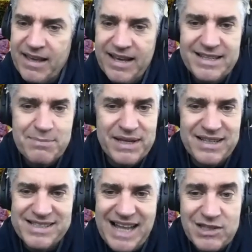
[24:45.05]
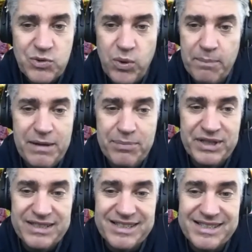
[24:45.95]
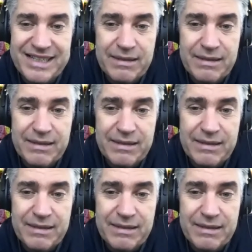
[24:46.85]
is because that's what people need to see